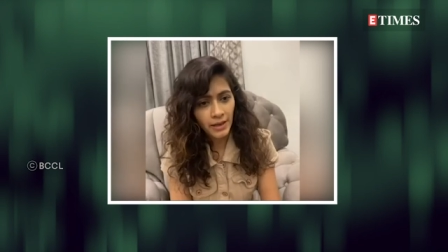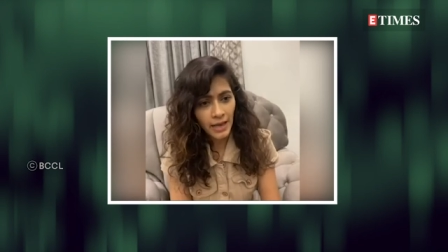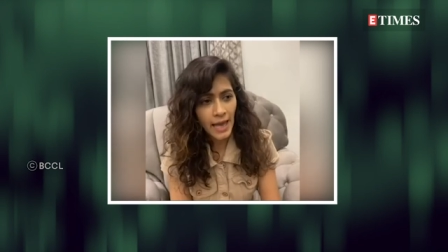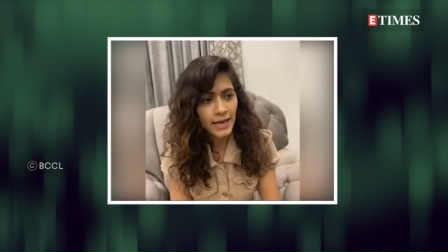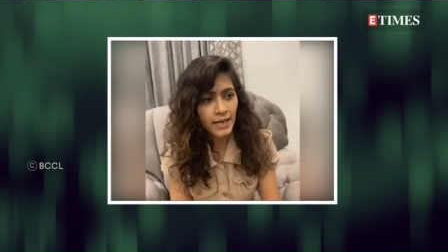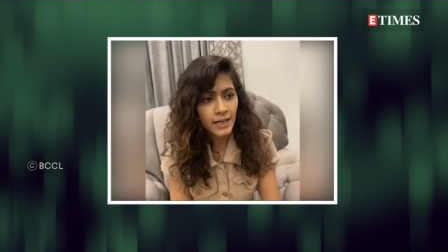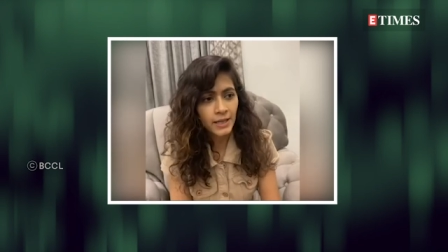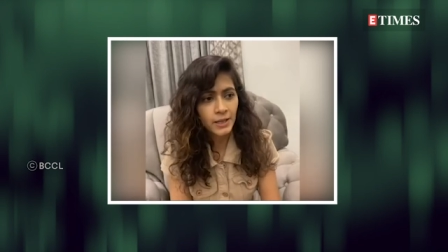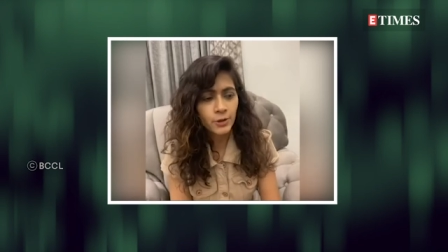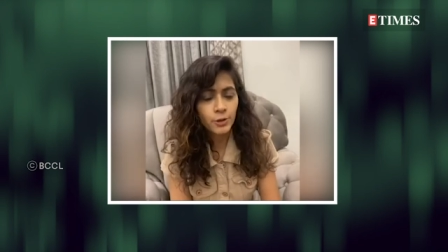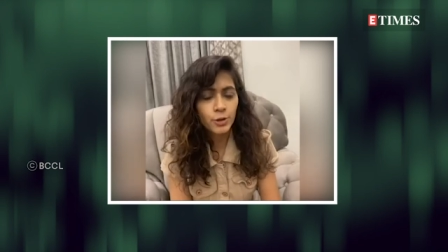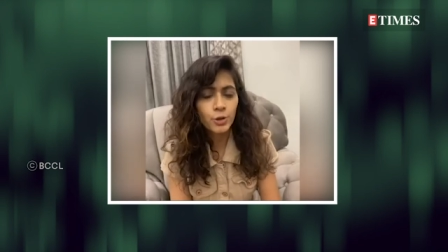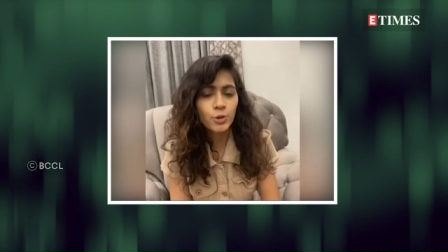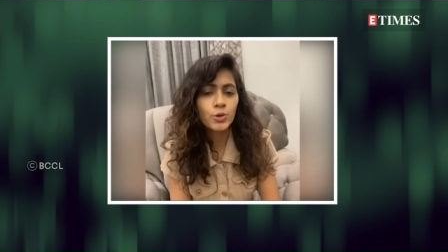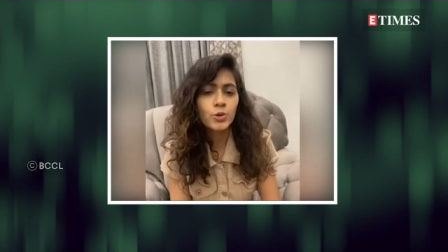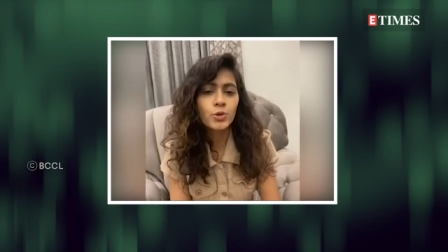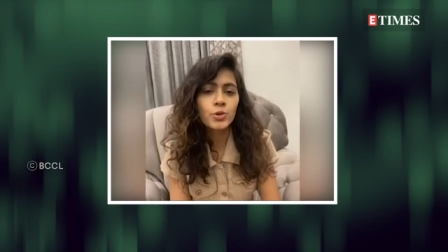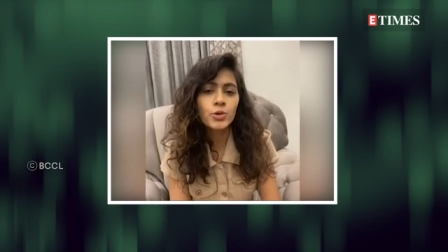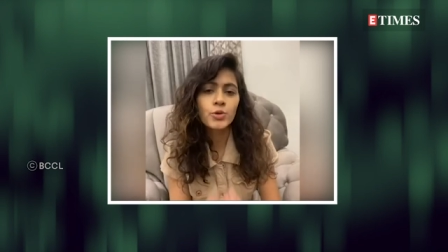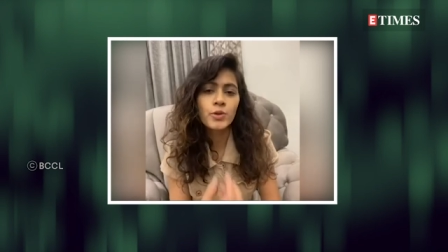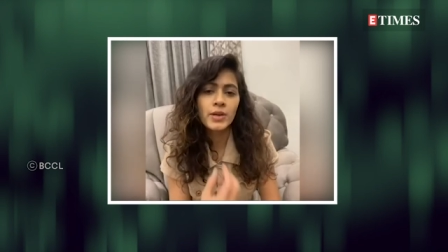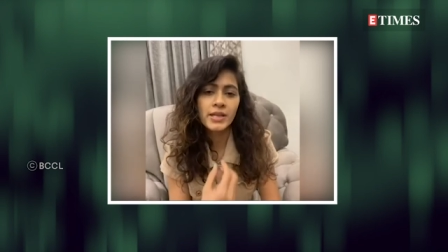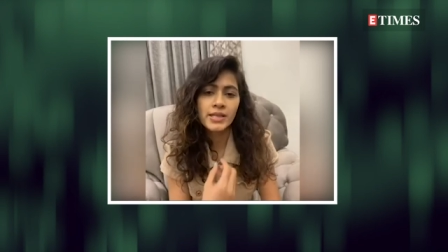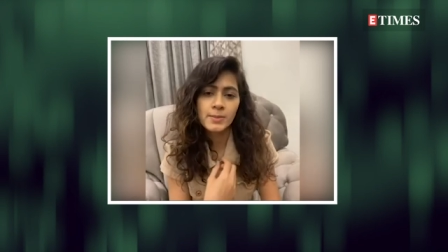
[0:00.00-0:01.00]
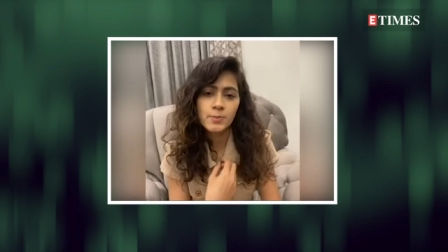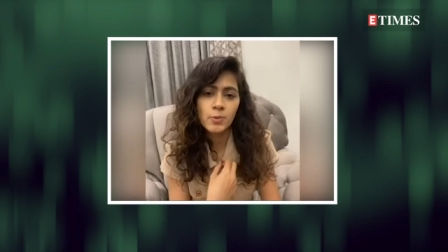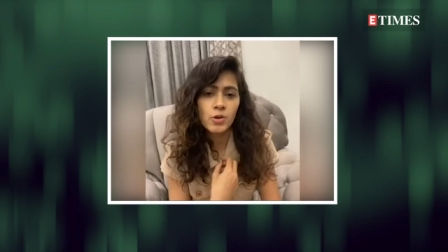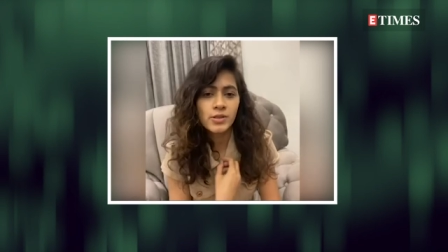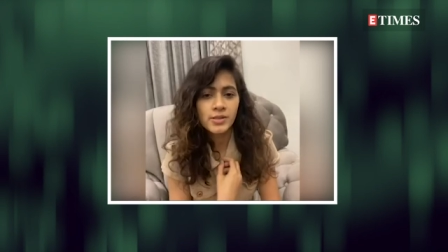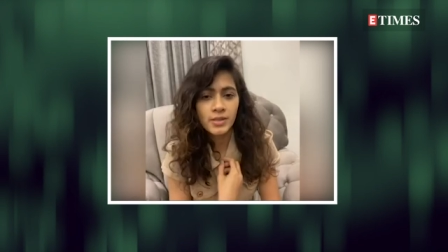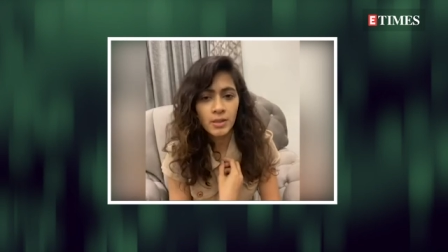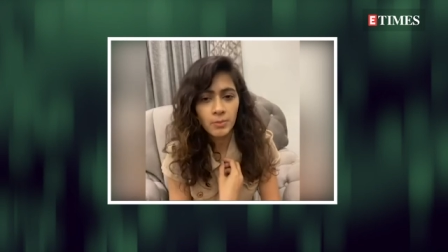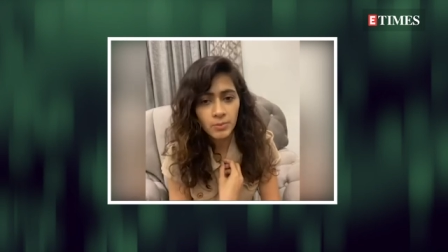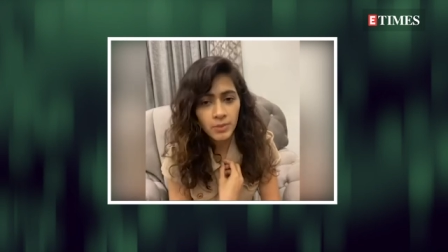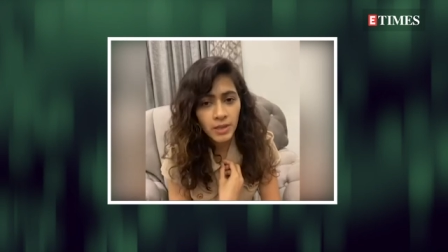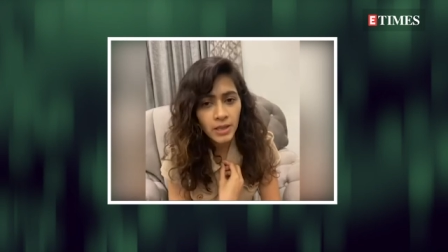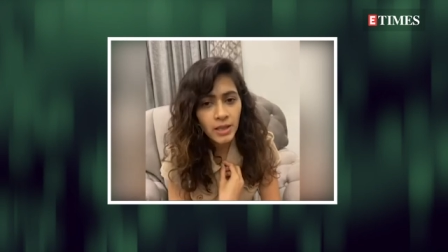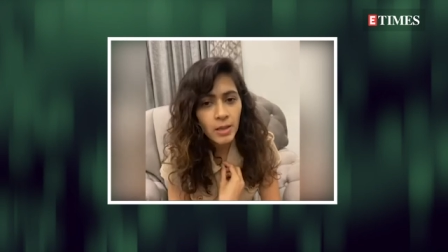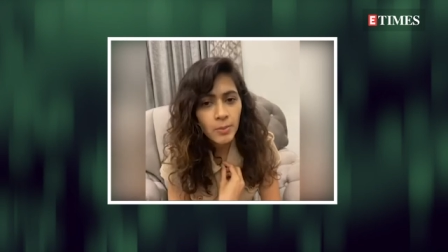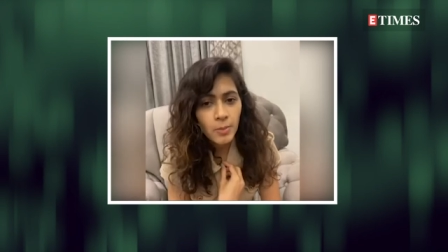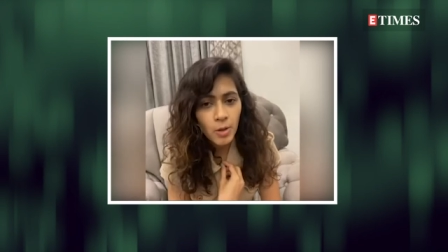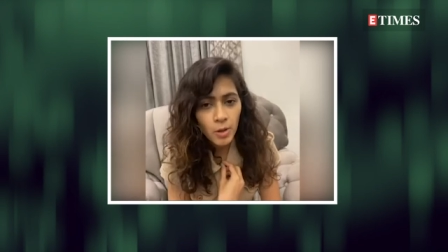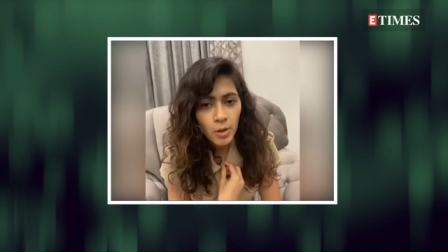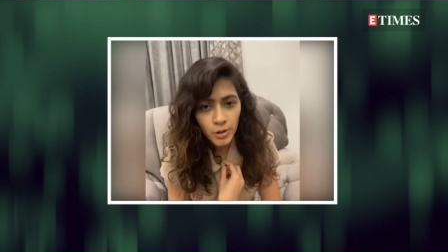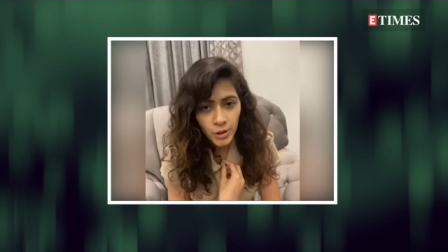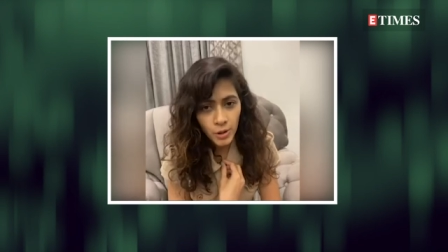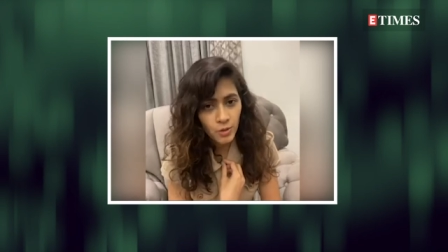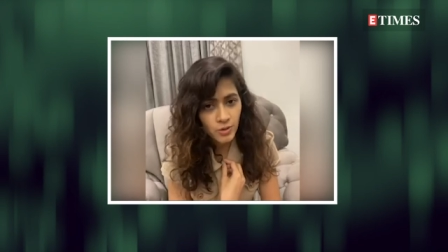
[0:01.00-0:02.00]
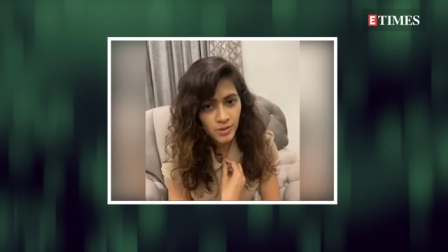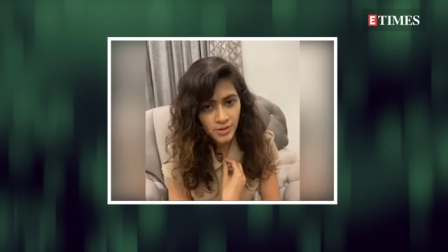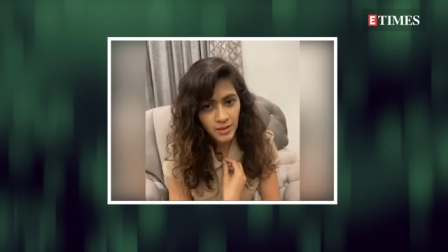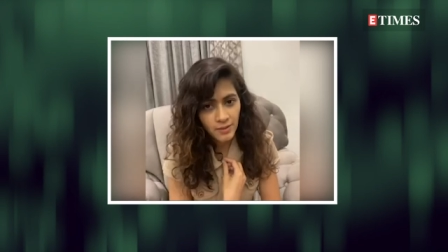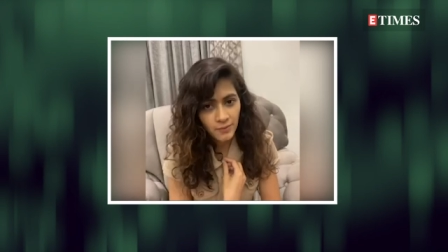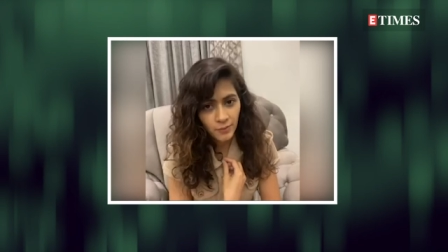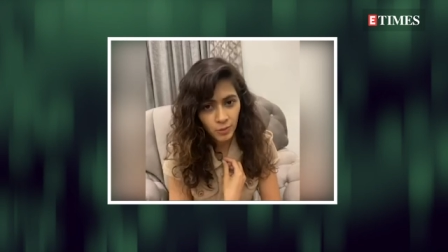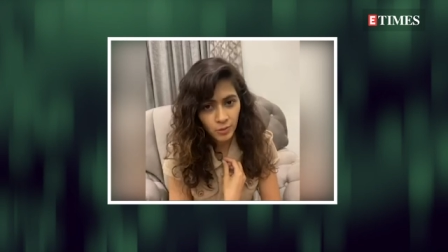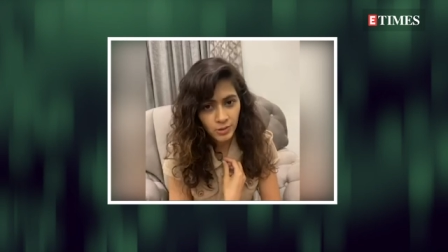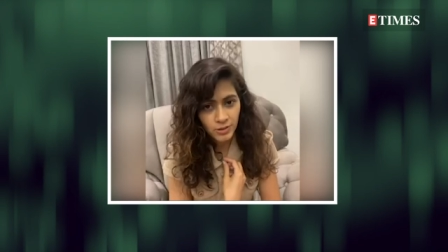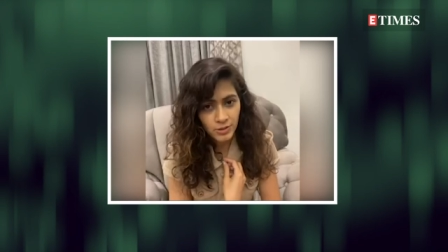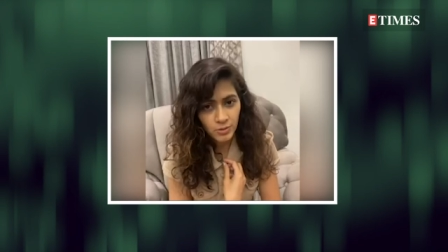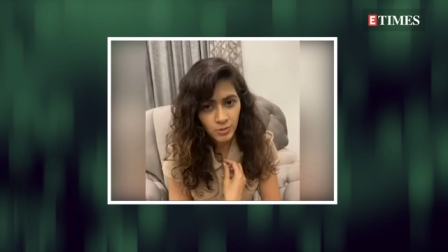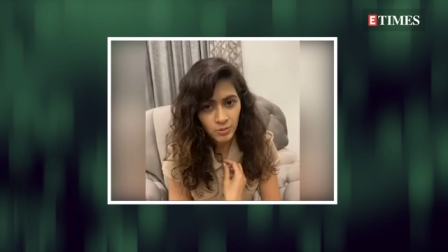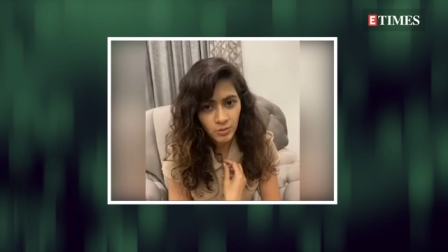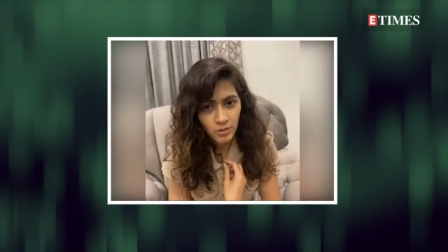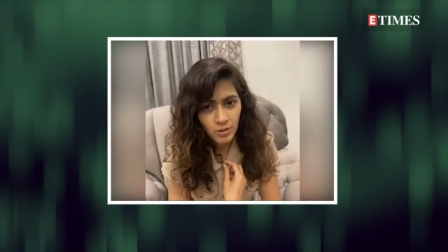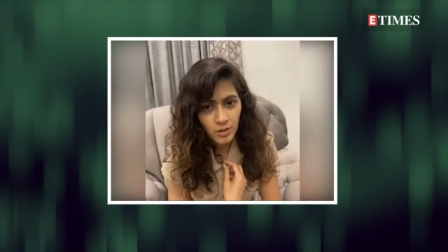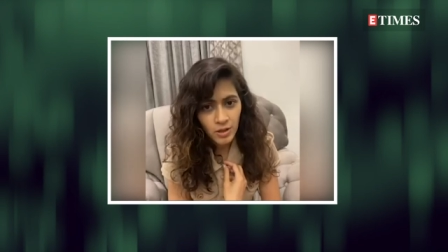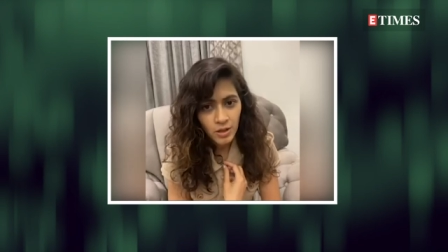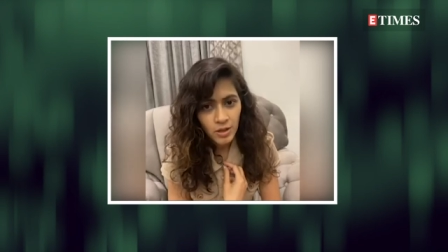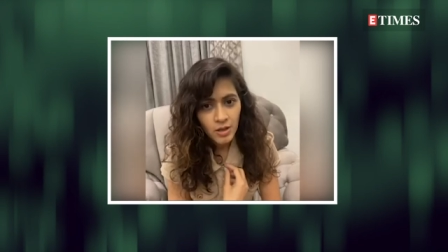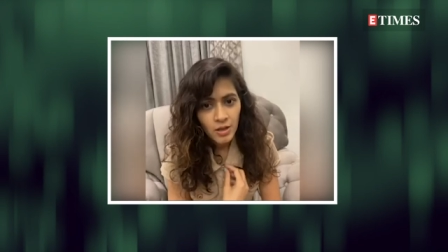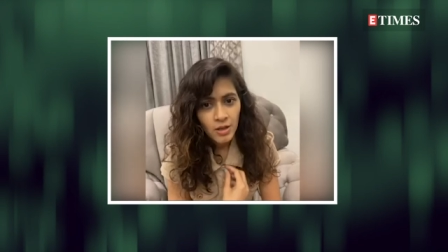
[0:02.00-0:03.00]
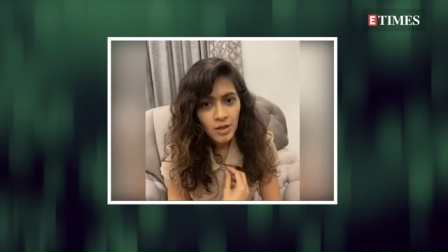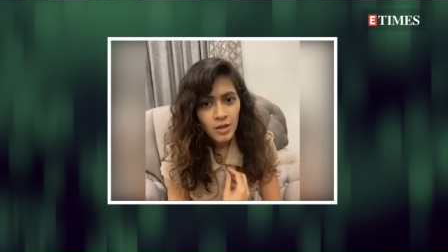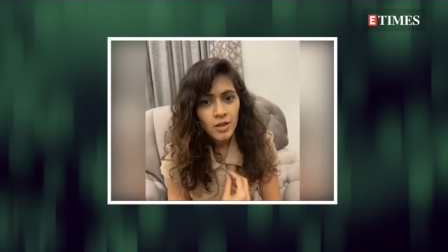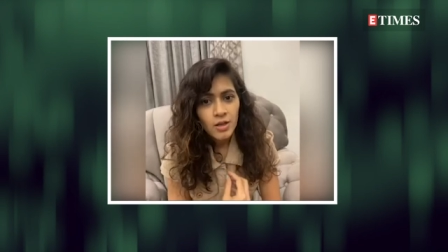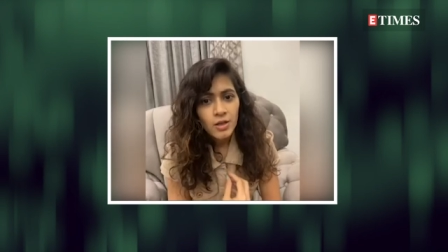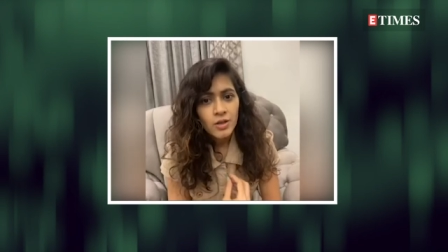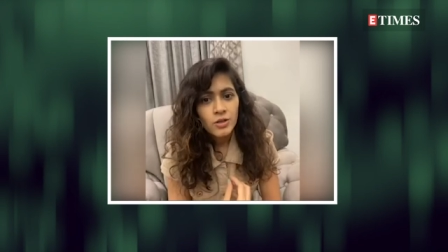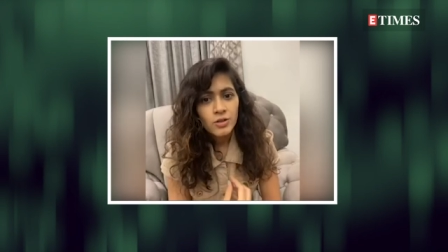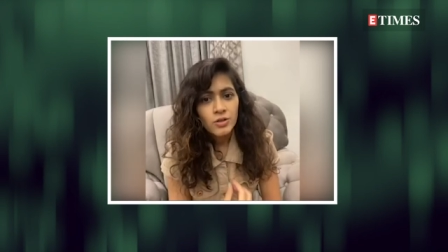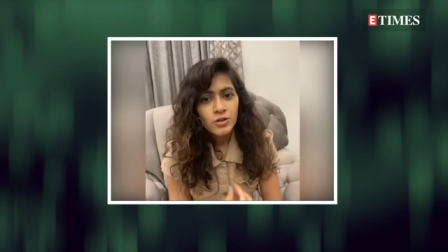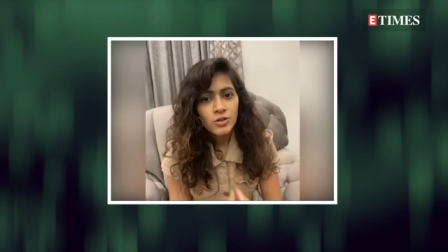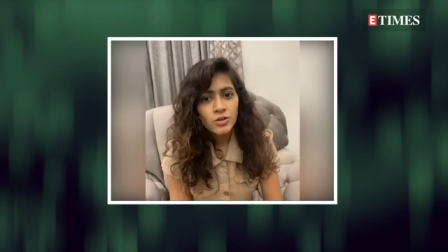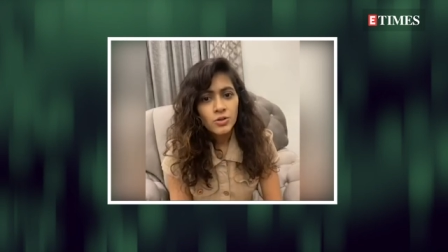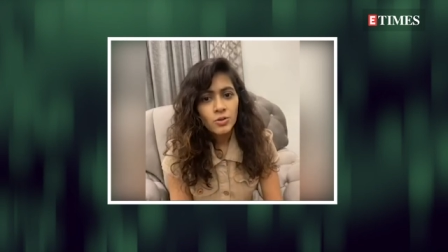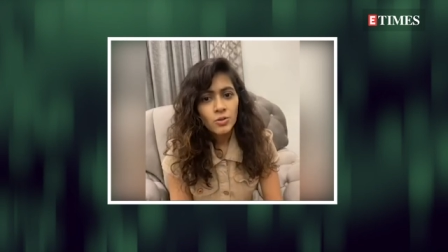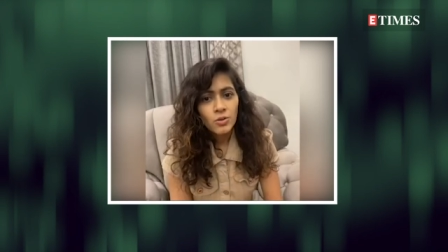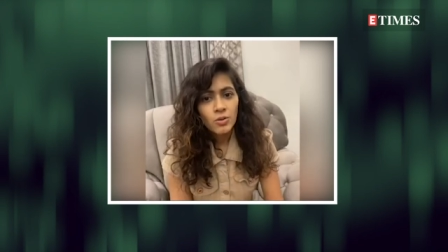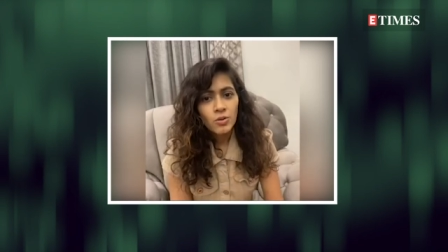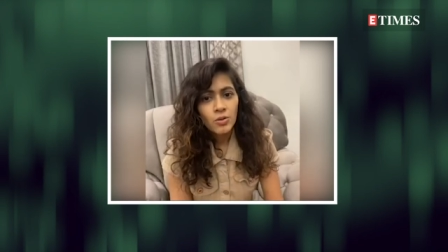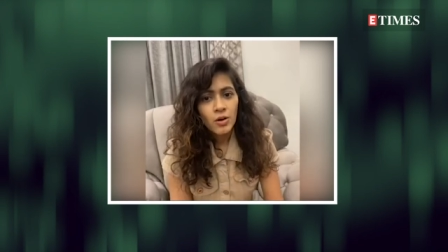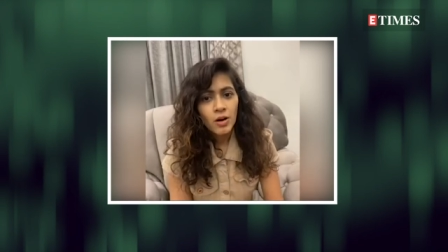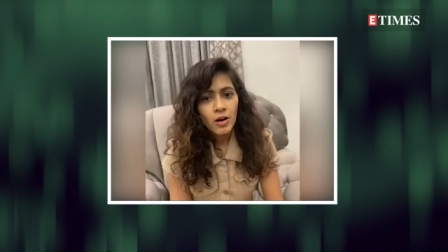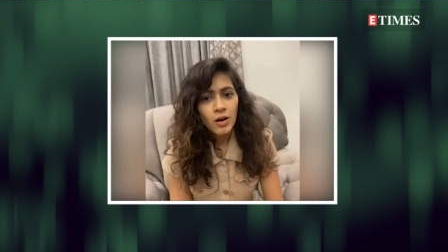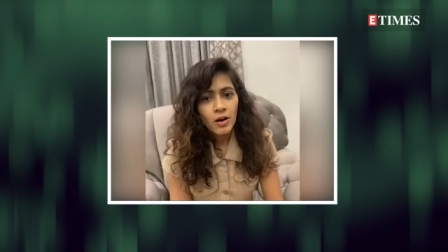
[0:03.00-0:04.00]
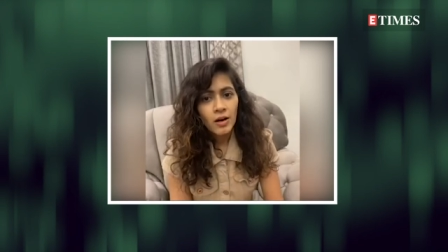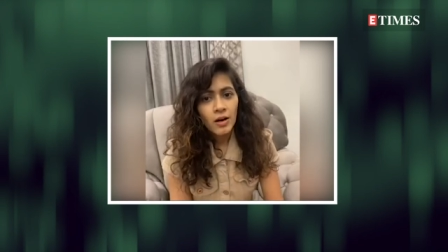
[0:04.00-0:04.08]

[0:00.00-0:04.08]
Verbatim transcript: character you do you explore something about yourself also. So